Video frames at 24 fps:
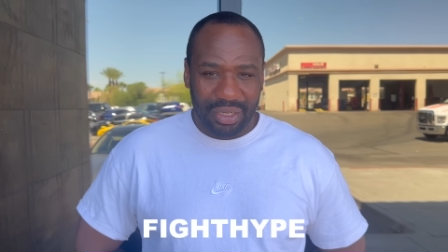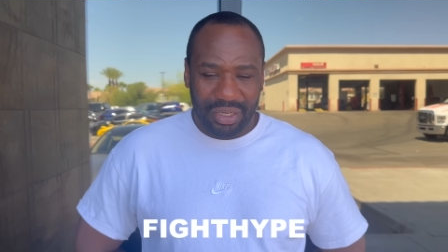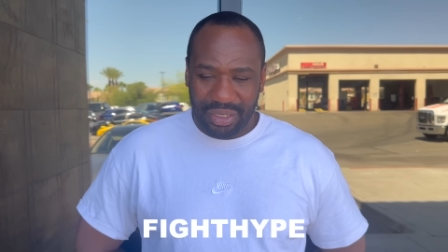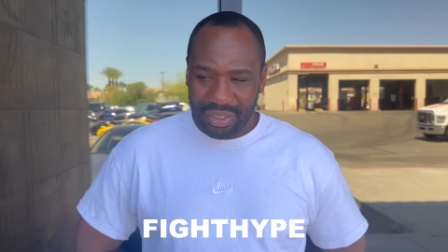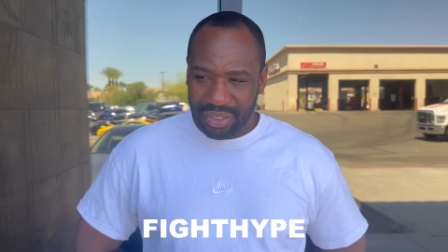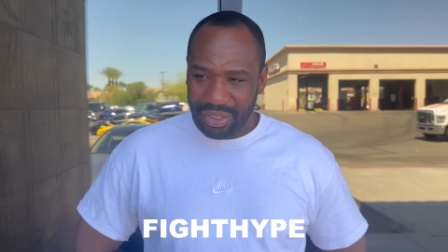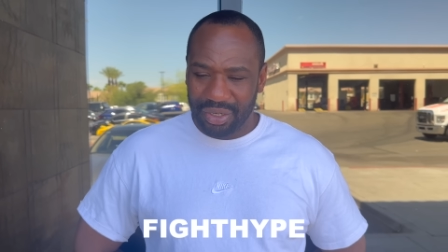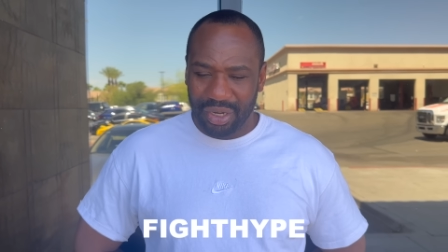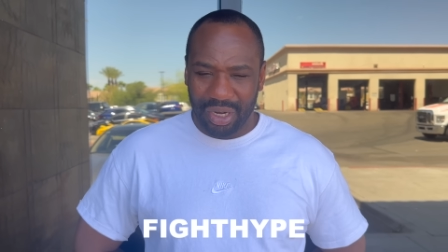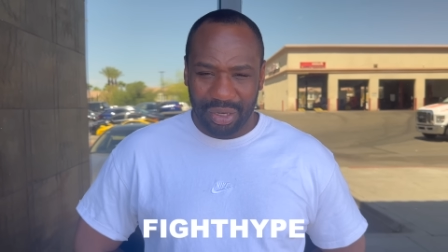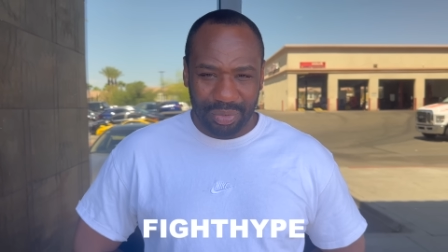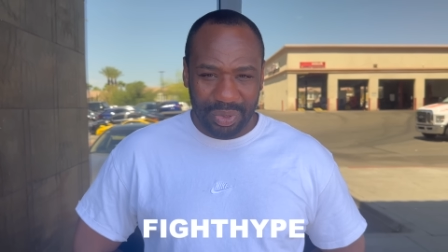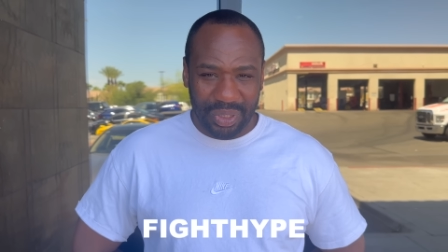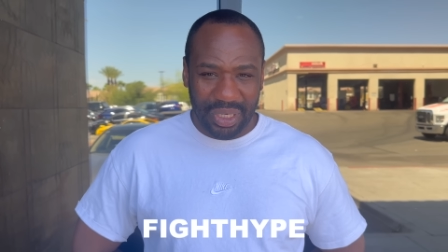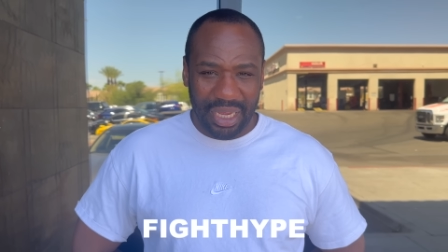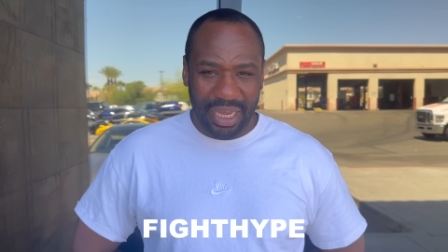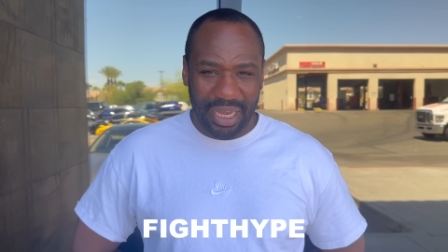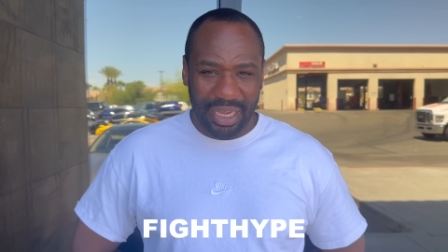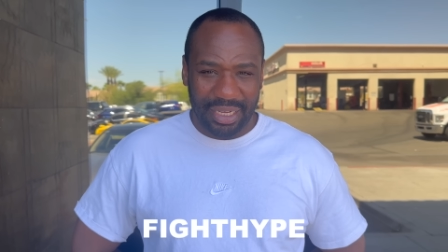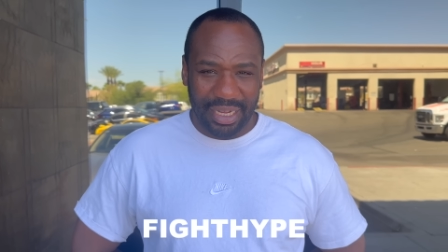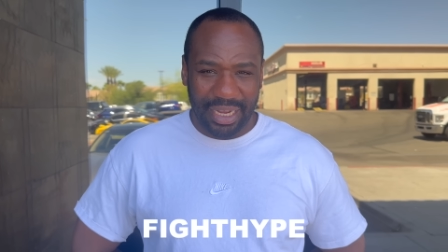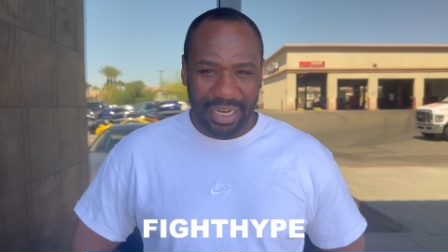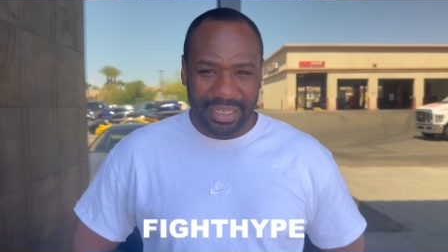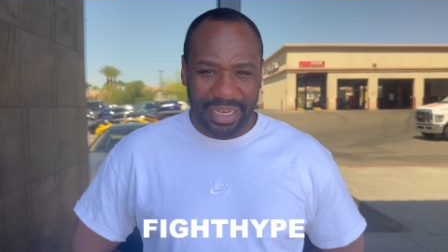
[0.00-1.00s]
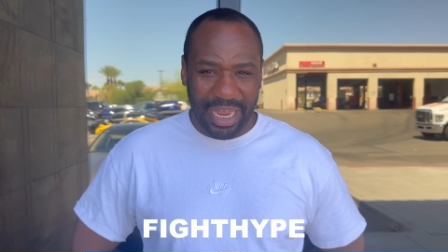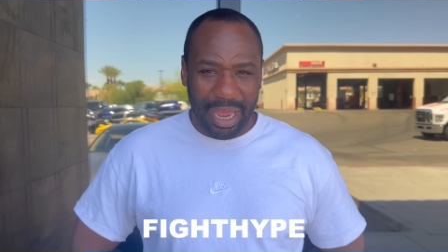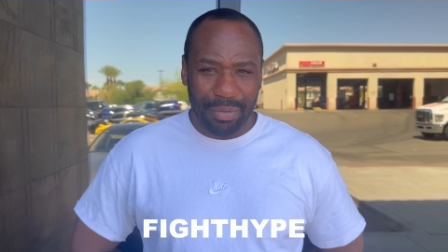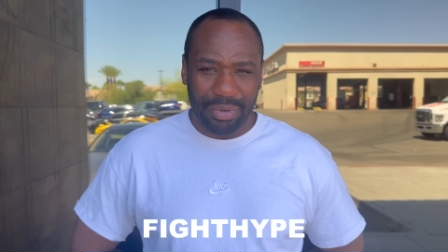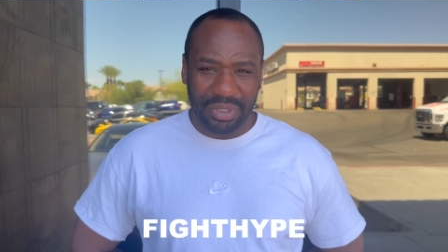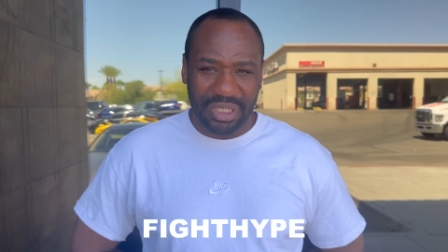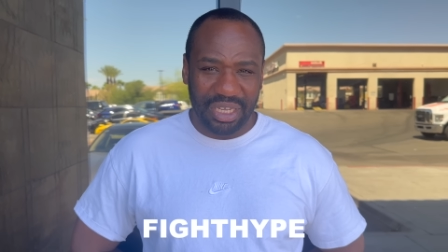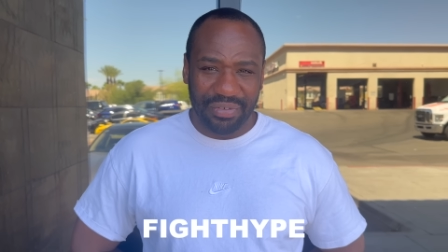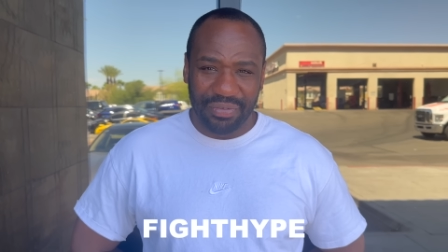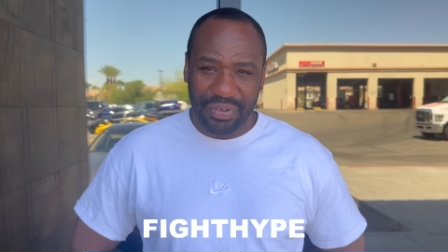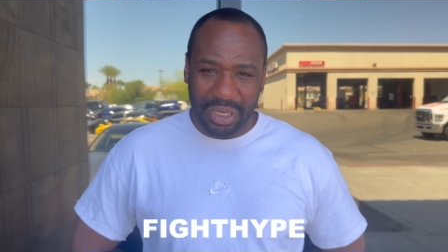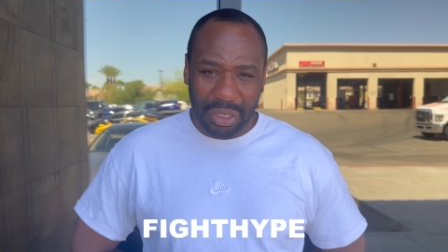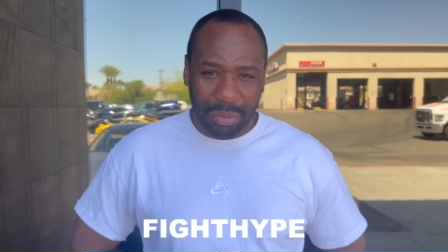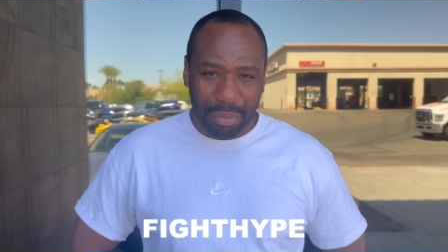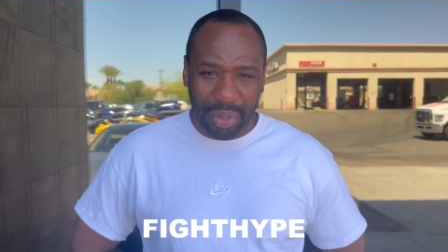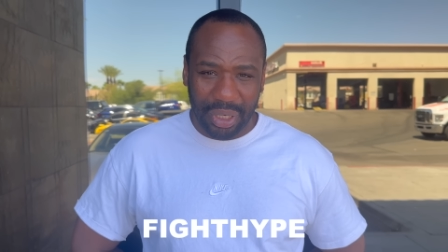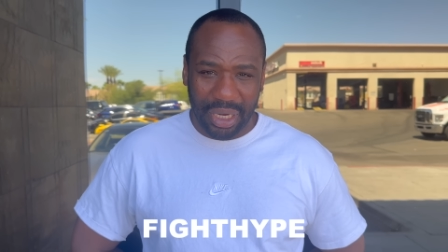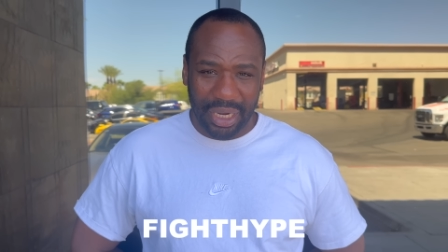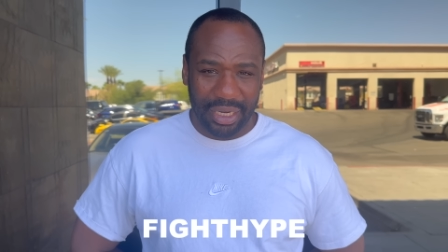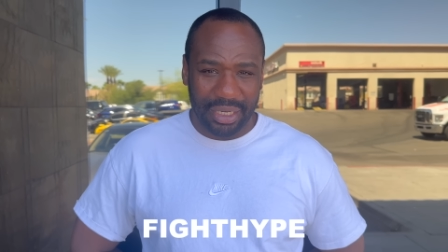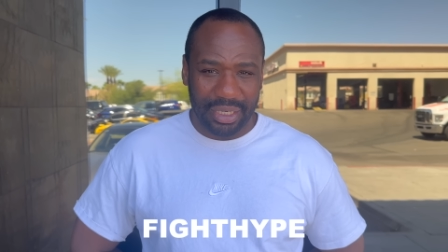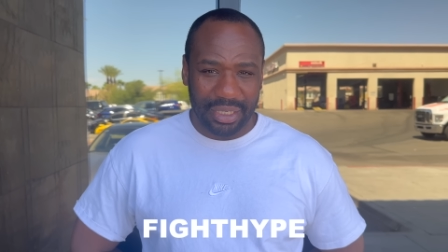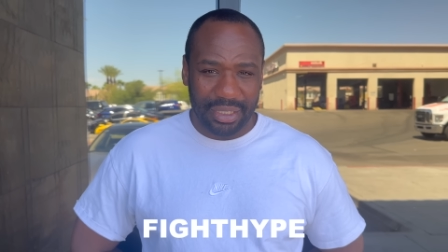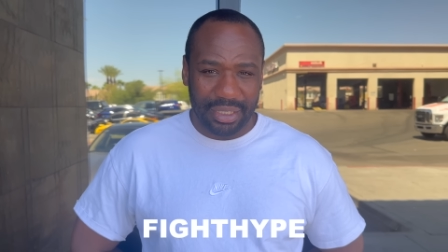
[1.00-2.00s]
you know what I'm saying? Like they was even
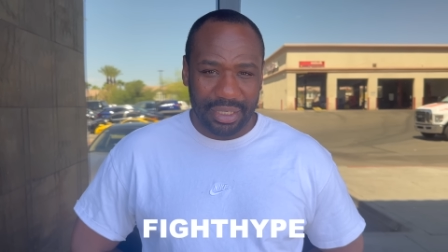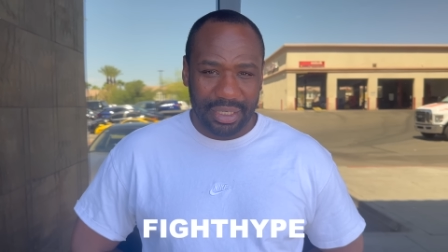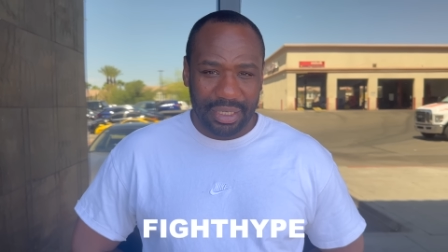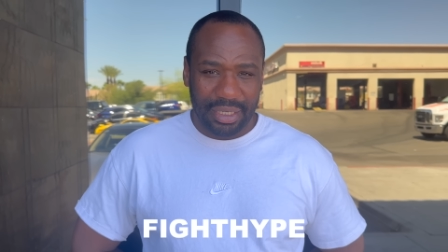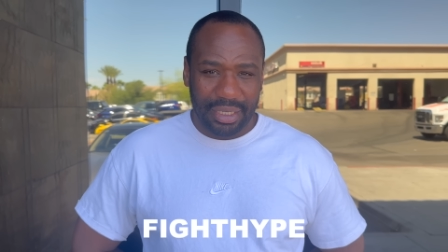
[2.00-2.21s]
complaining.